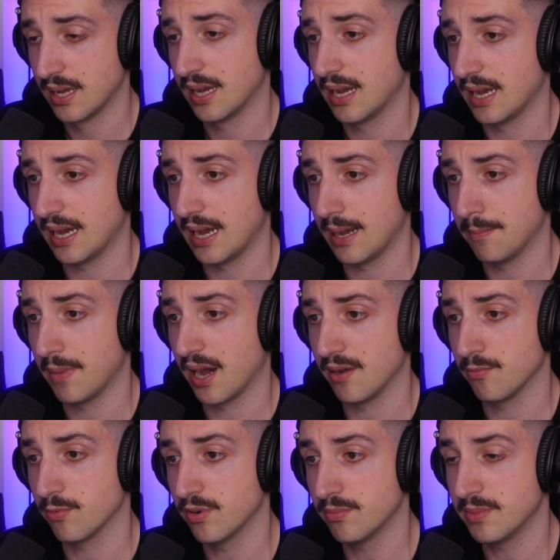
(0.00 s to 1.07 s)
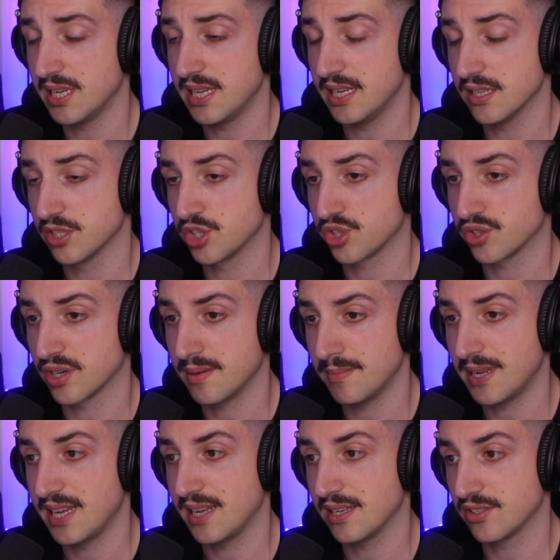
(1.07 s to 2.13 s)
I will be
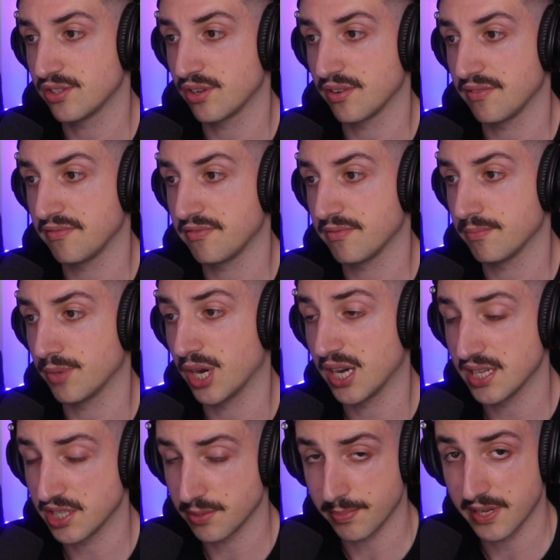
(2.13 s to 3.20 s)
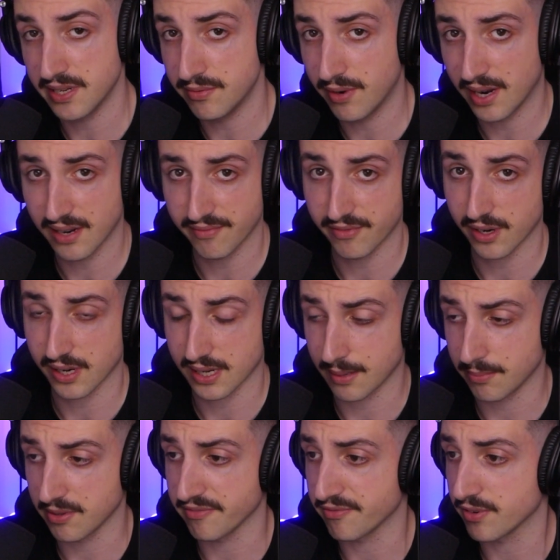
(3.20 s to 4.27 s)
streaming sort of my speed run. I've got a
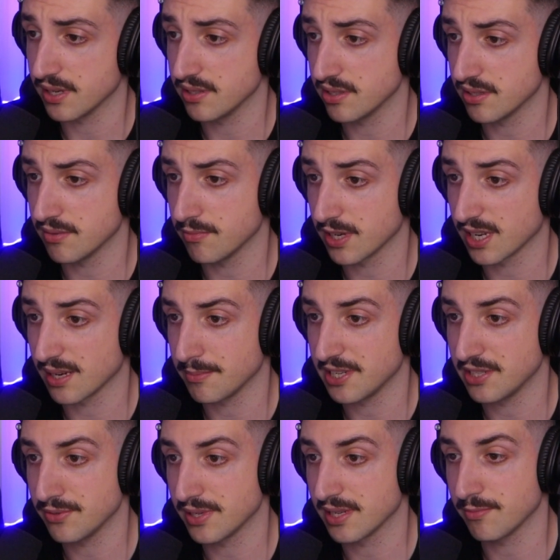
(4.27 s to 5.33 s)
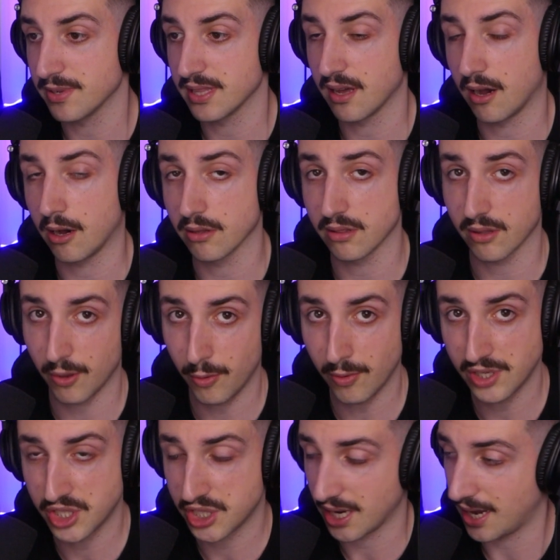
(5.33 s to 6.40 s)
couple of friends that we're going to be doing it with on
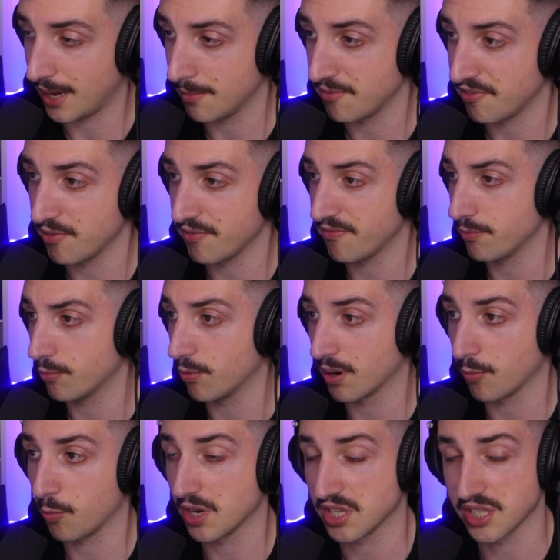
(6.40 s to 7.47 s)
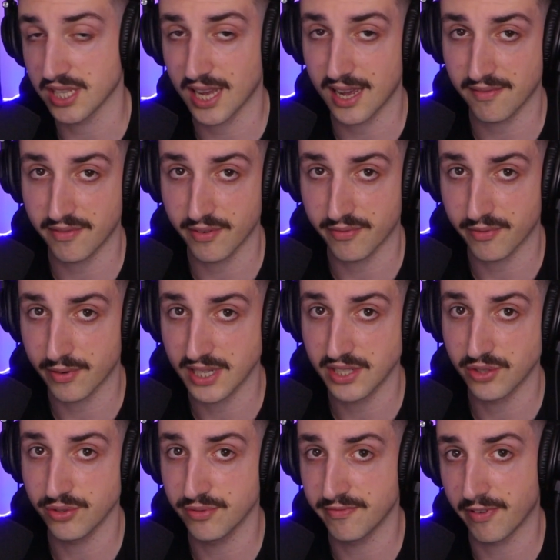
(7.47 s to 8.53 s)
launch. If you want to watch that, feel free
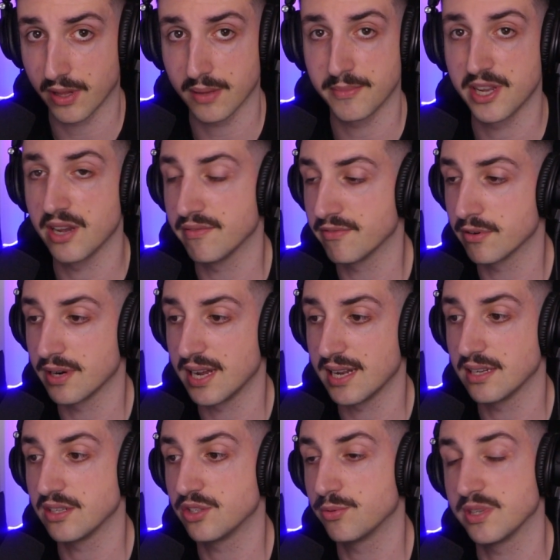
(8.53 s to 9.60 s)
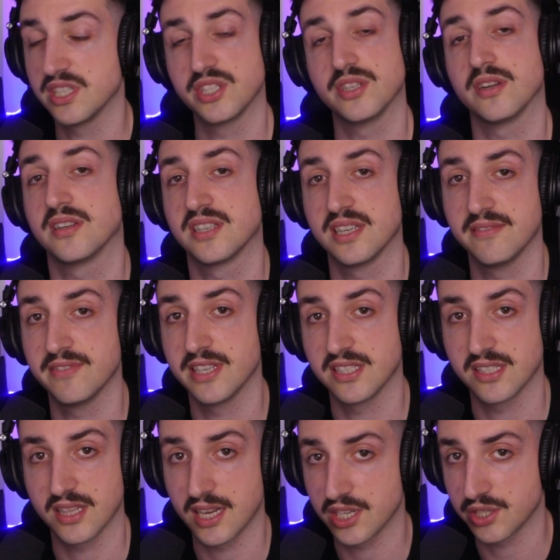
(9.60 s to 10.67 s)
to follow me over at
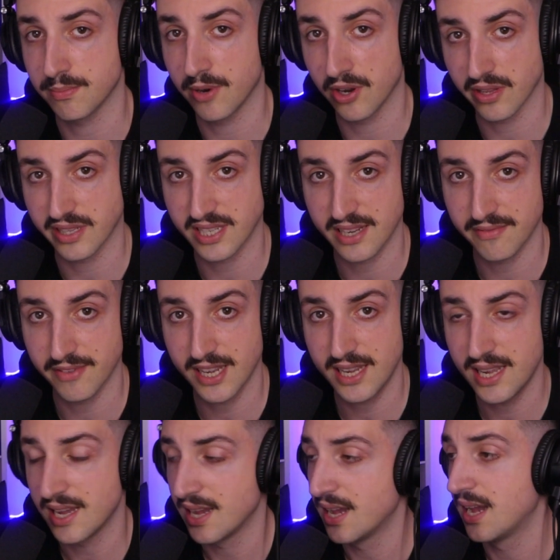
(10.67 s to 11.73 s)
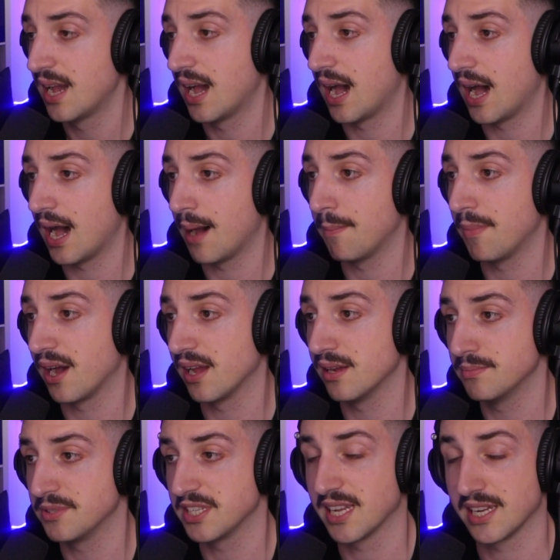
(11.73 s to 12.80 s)
twitch.tv/MotorTV. I
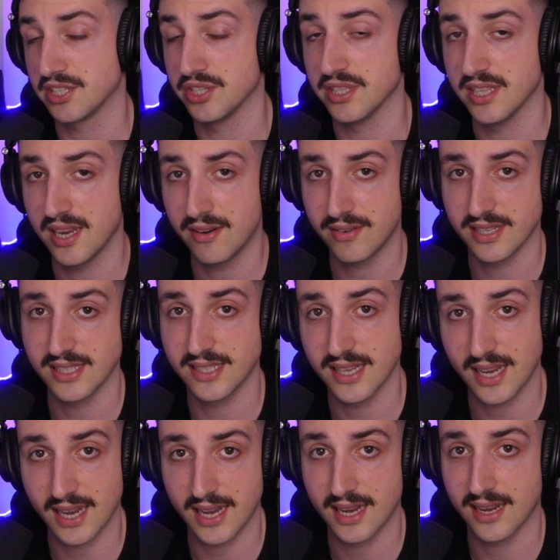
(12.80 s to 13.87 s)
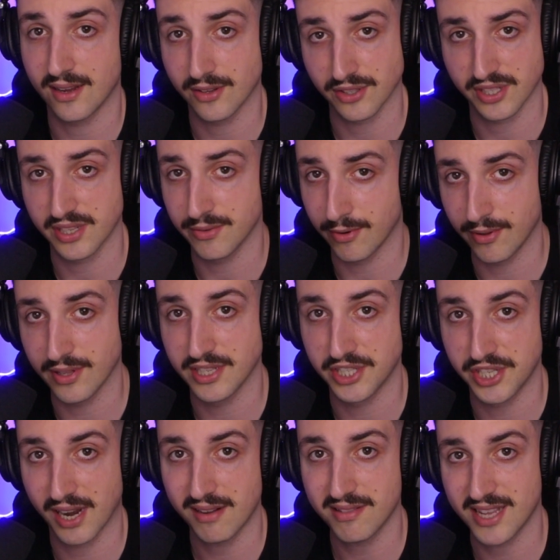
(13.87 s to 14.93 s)
hope to catch you there, and I'll see you all in
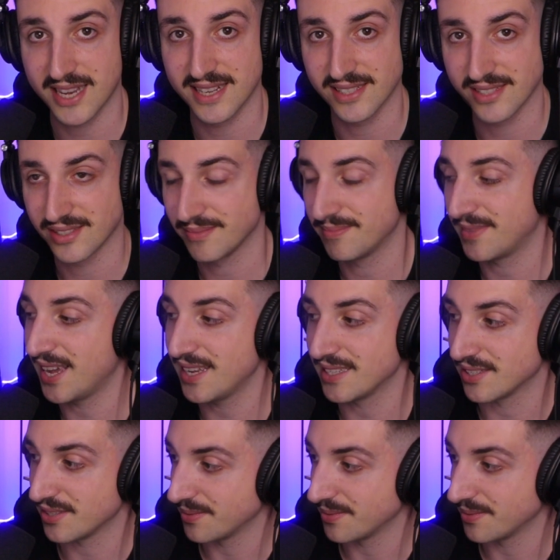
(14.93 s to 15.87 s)
Shadowlands. Thanks.